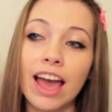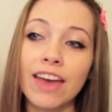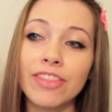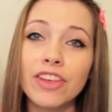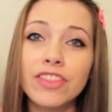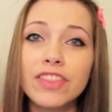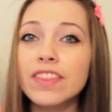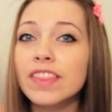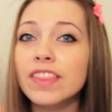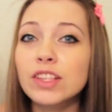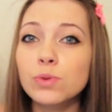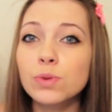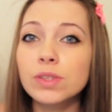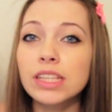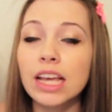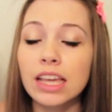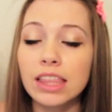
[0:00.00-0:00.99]
I thought that this
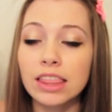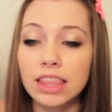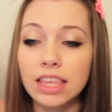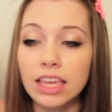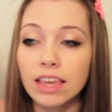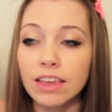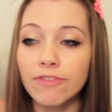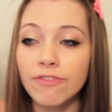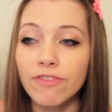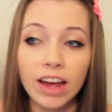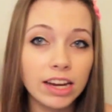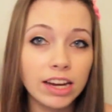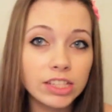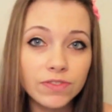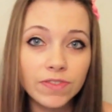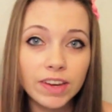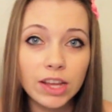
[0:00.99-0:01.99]
was like the
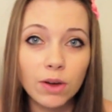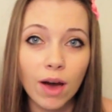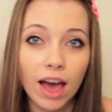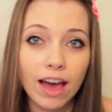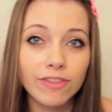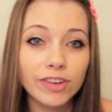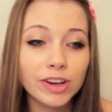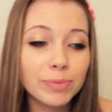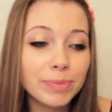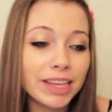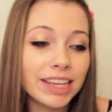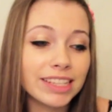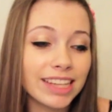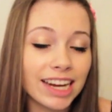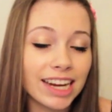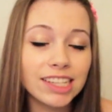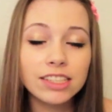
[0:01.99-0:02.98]
funnest video ever
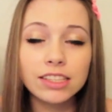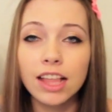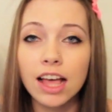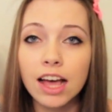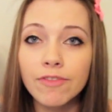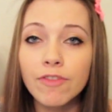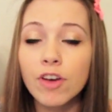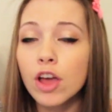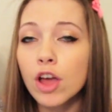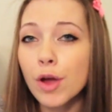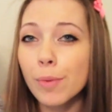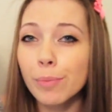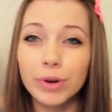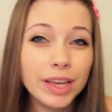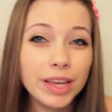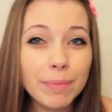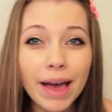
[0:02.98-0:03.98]
because I just love
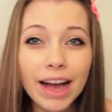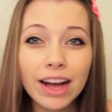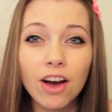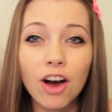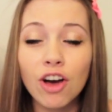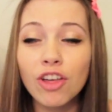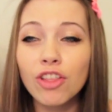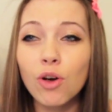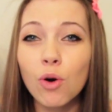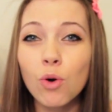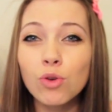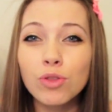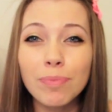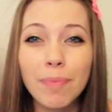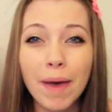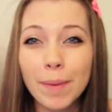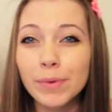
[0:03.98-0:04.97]
bringing back all
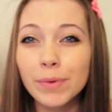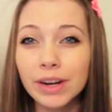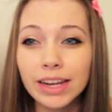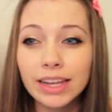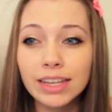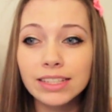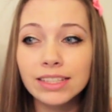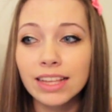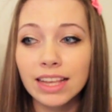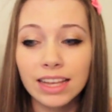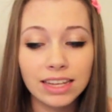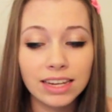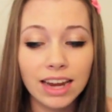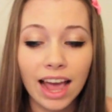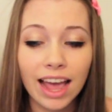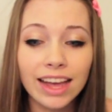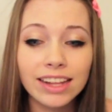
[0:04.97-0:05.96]
old memories,
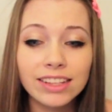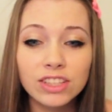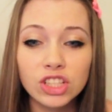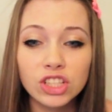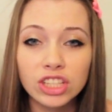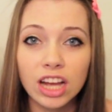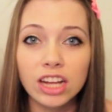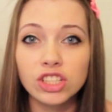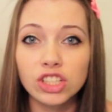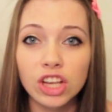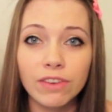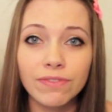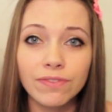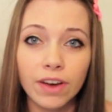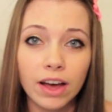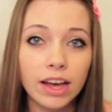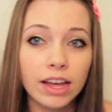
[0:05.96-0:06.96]
and I had such
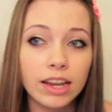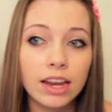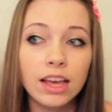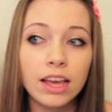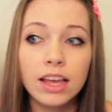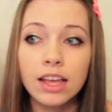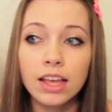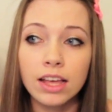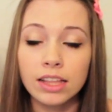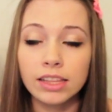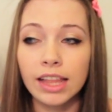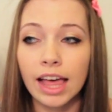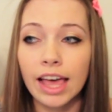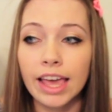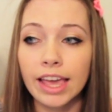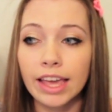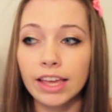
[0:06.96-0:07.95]
a fun
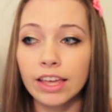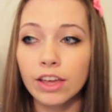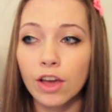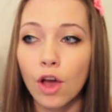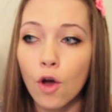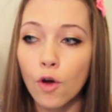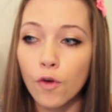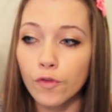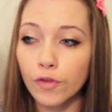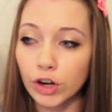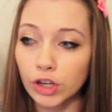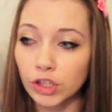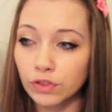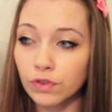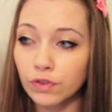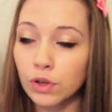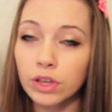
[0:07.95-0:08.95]
like
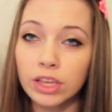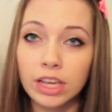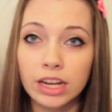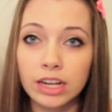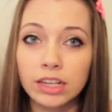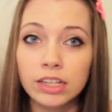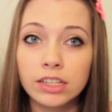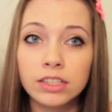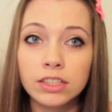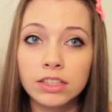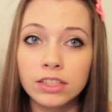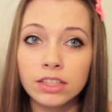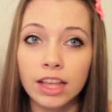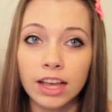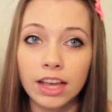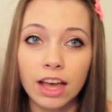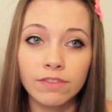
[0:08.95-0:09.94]
first few
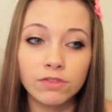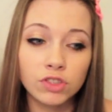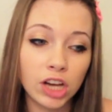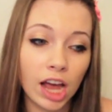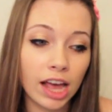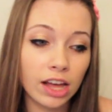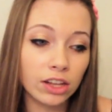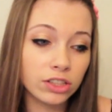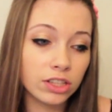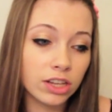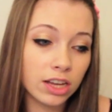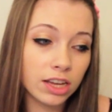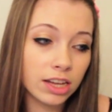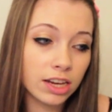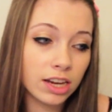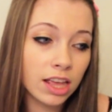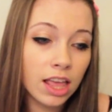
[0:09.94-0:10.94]
years like of
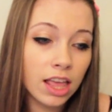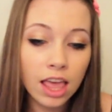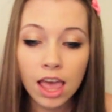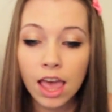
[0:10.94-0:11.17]
childhood.